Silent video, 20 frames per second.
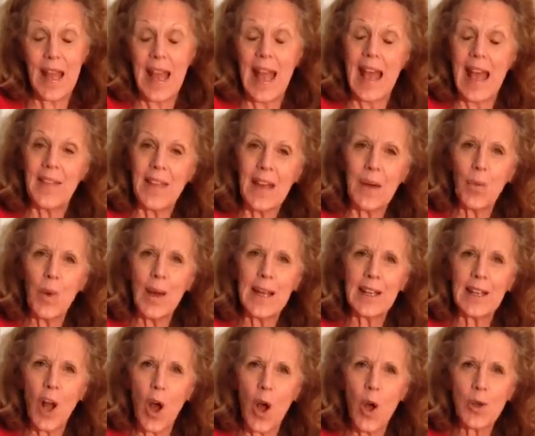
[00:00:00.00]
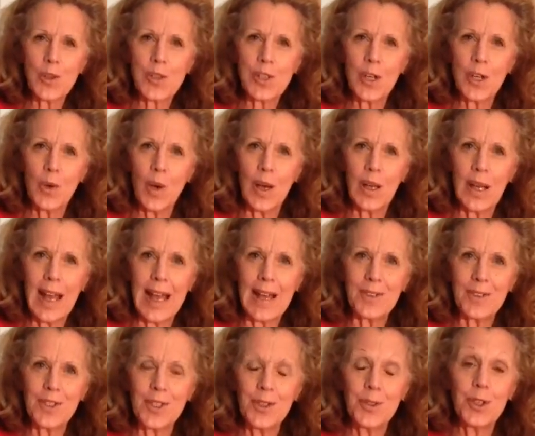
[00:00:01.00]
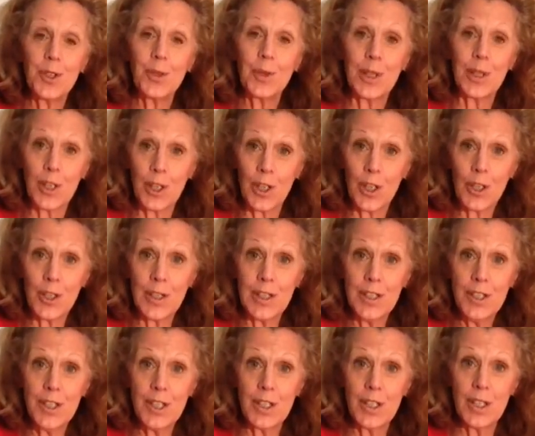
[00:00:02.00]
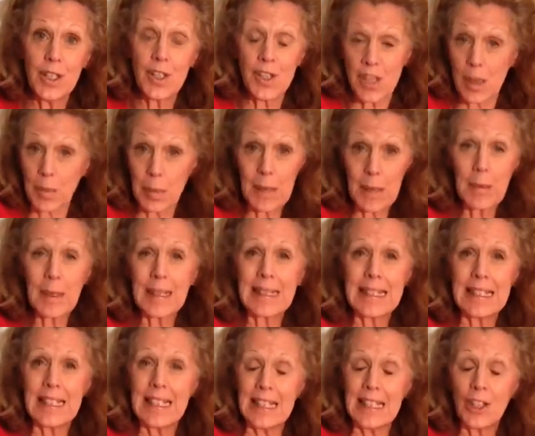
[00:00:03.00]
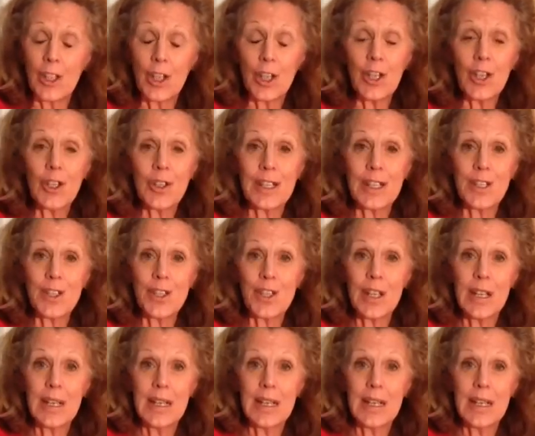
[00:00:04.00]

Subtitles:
And that way it also allows you to encourage, subliminally encourage,